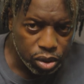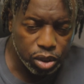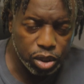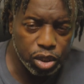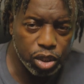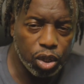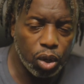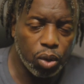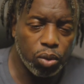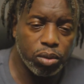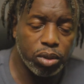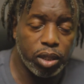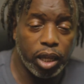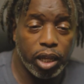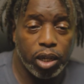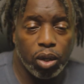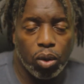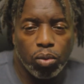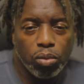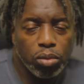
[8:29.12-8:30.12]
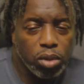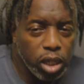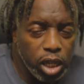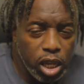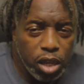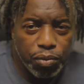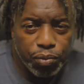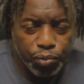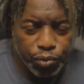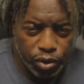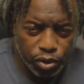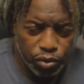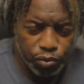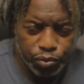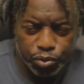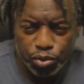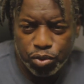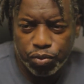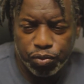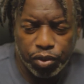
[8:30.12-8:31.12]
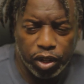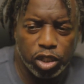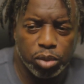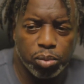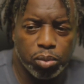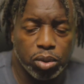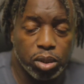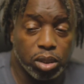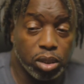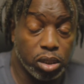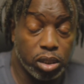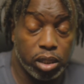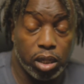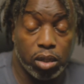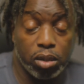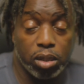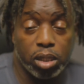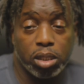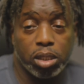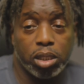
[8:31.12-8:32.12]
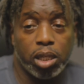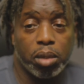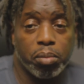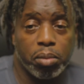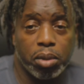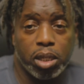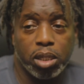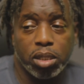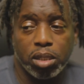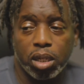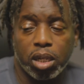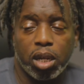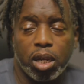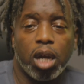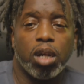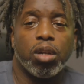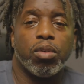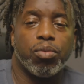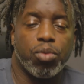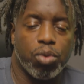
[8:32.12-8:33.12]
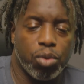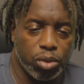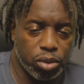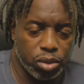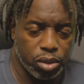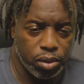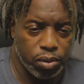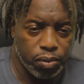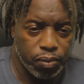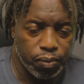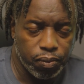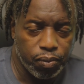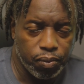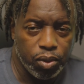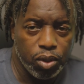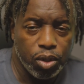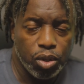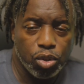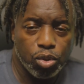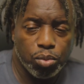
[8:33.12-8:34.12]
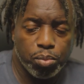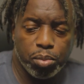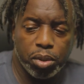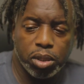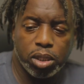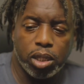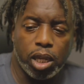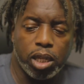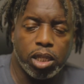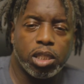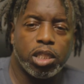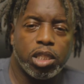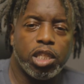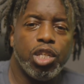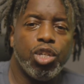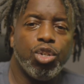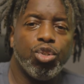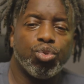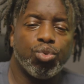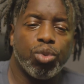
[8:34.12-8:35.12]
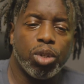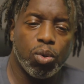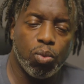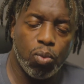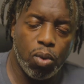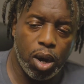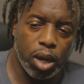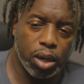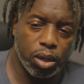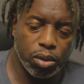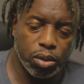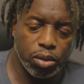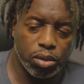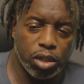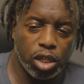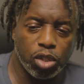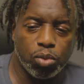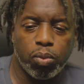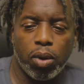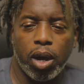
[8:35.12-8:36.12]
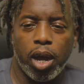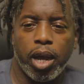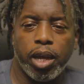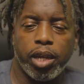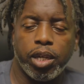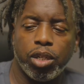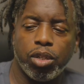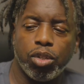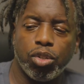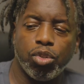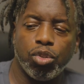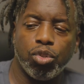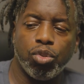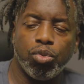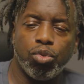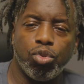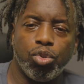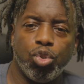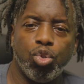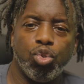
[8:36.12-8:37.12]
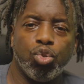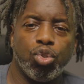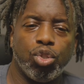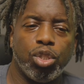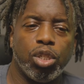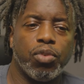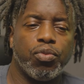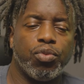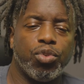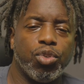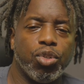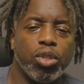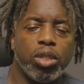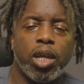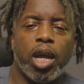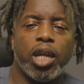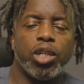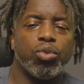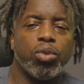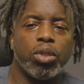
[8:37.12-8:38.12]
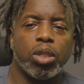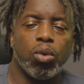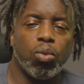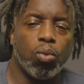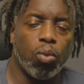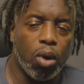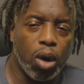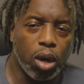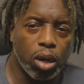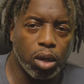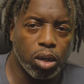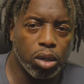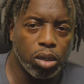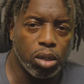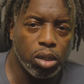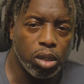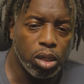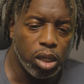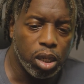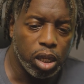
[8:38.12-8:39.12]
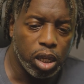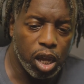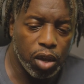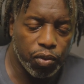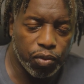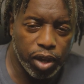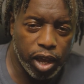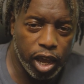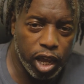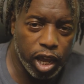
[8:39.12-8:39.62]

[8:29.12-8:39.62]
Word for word: You know, they don't eat fruit and vegetables because they'll get sick because they're carnivores. But they still drink water. That's why usually if you're not drinking water, if an